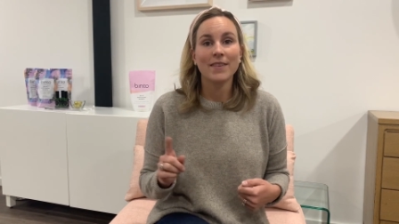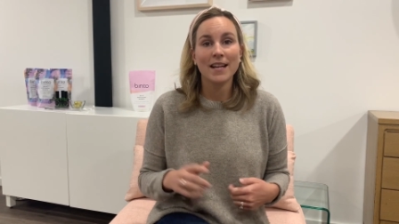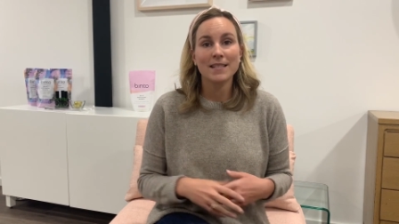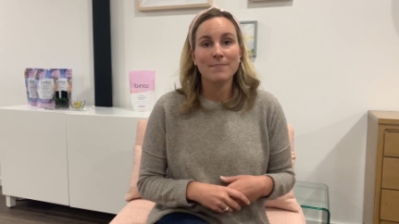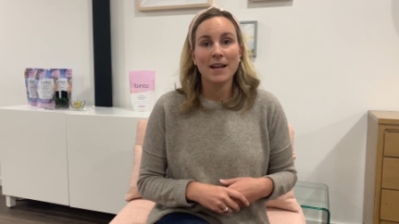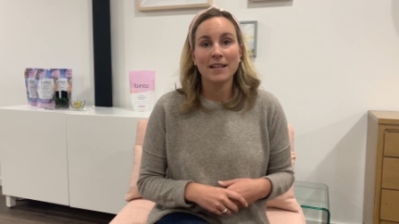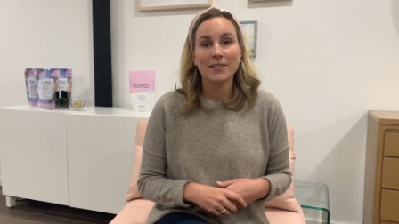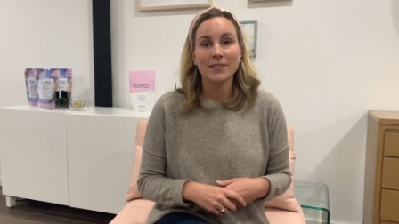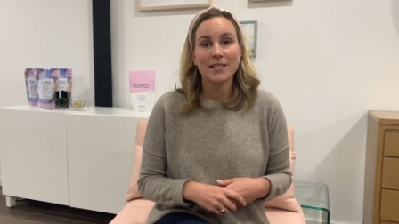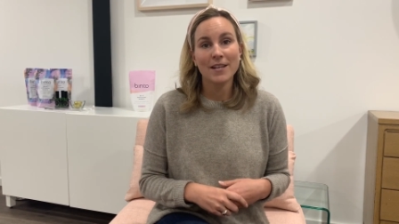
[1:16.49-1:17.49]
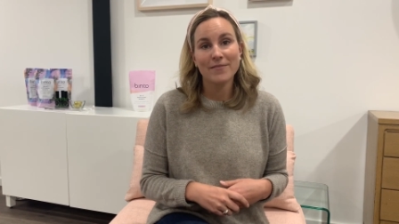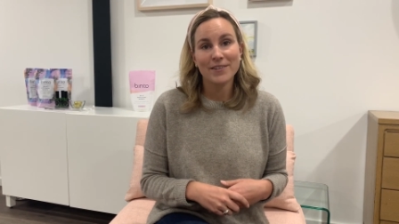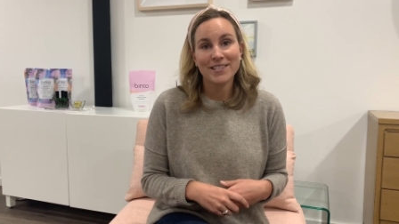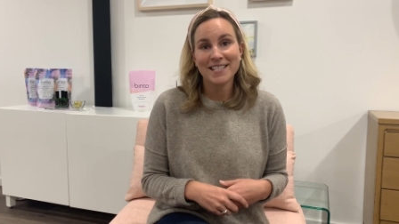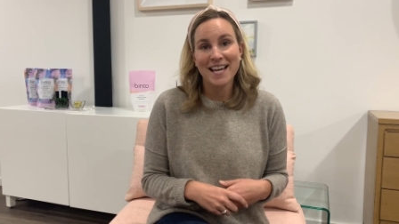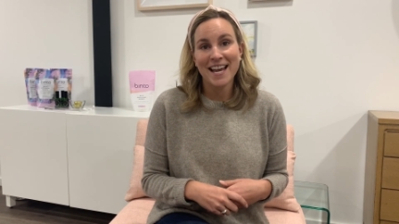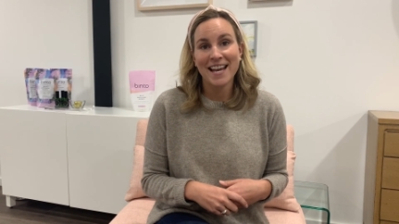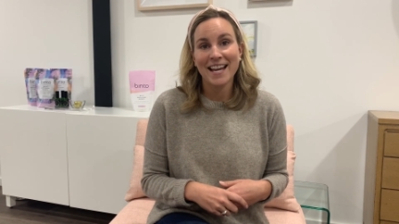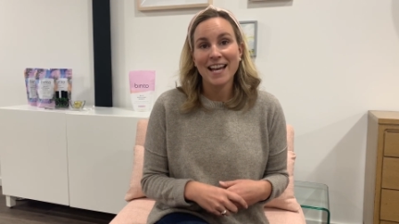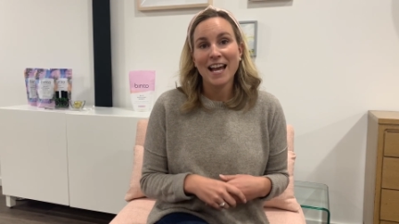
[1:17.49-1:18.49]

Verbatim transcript: That's my little tip for the day.